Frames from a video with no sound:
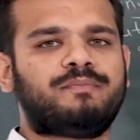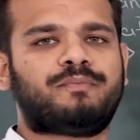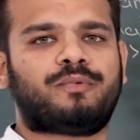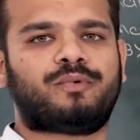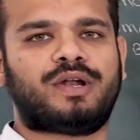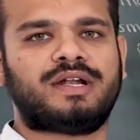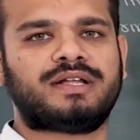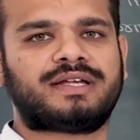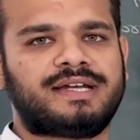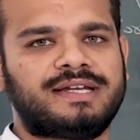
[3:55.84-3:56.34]

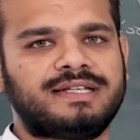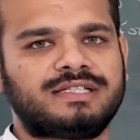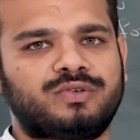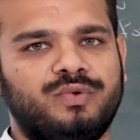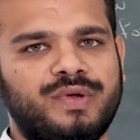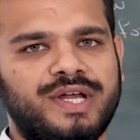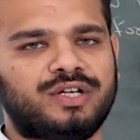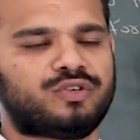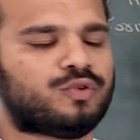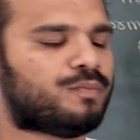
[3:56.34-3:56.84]
pollen grain is
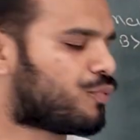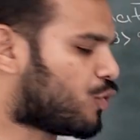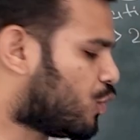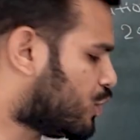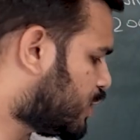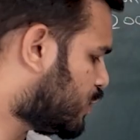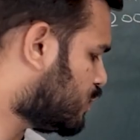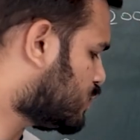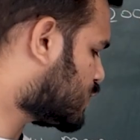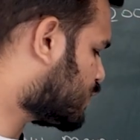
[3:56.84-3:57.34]
going to
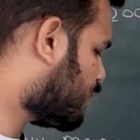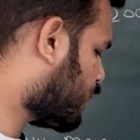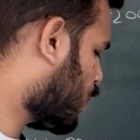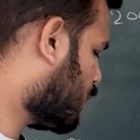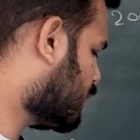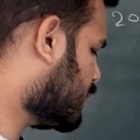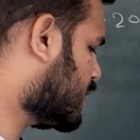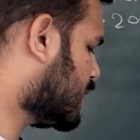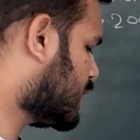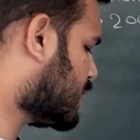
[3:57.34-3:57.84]
produced
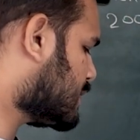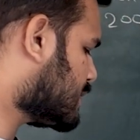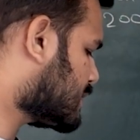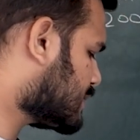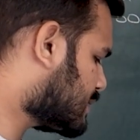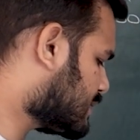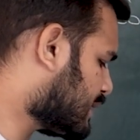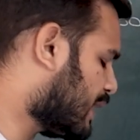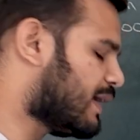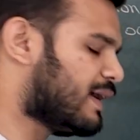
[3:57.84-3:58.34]
from the
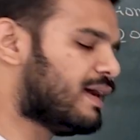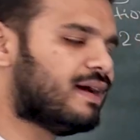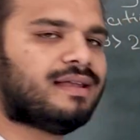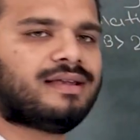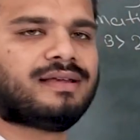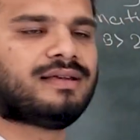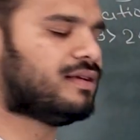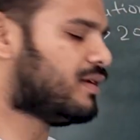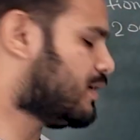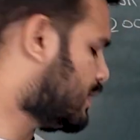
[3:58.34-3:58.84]

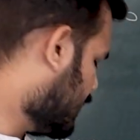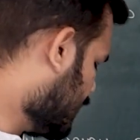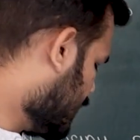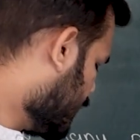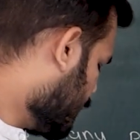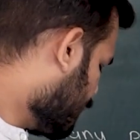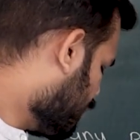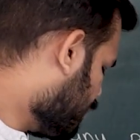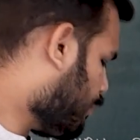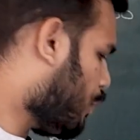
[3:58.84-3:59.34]
single
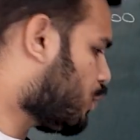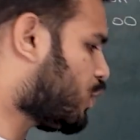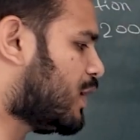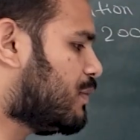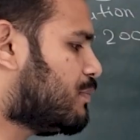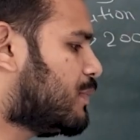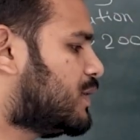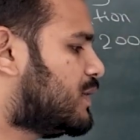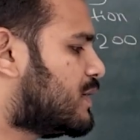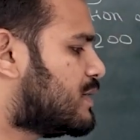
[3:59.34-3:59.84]

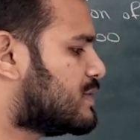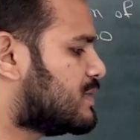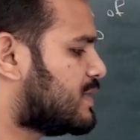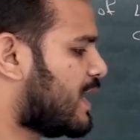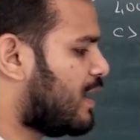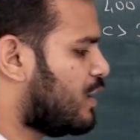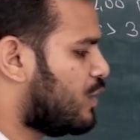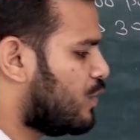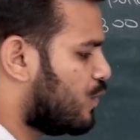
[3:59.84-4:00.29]
pollen mother cell?